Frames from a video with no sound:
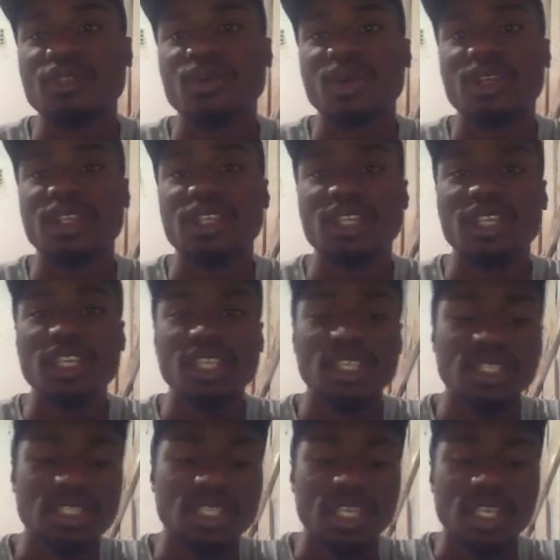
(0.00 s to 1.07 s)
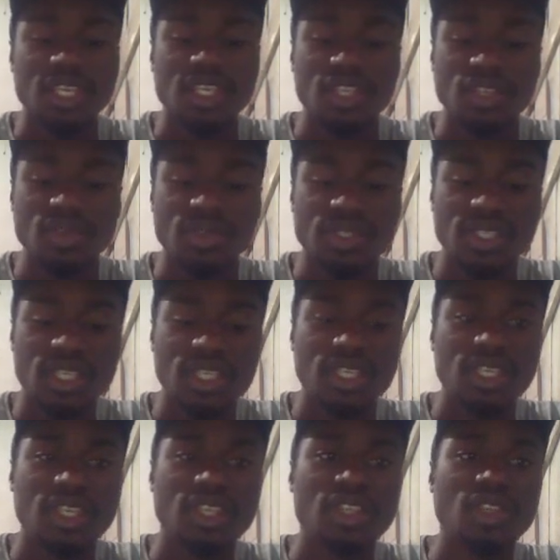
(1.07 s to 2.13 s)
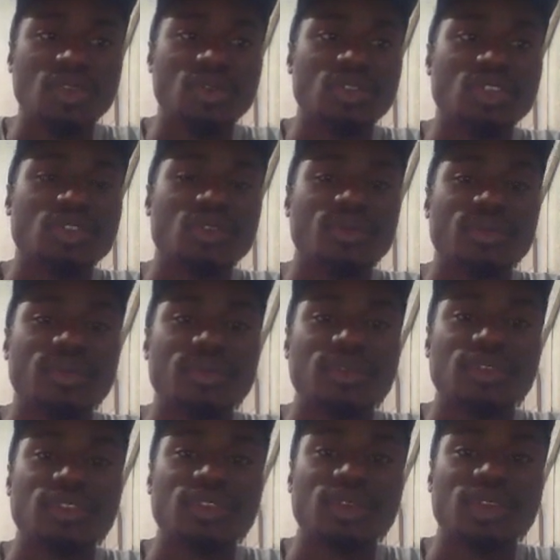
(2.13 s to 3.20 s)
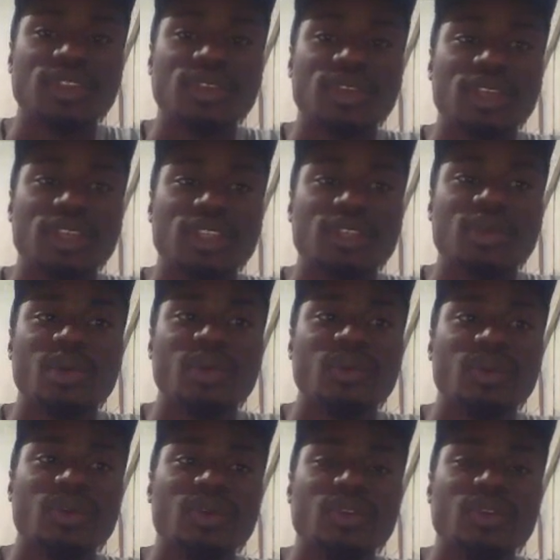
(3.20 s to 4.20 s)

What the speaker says: one is using YouTube. So as you can see, when we go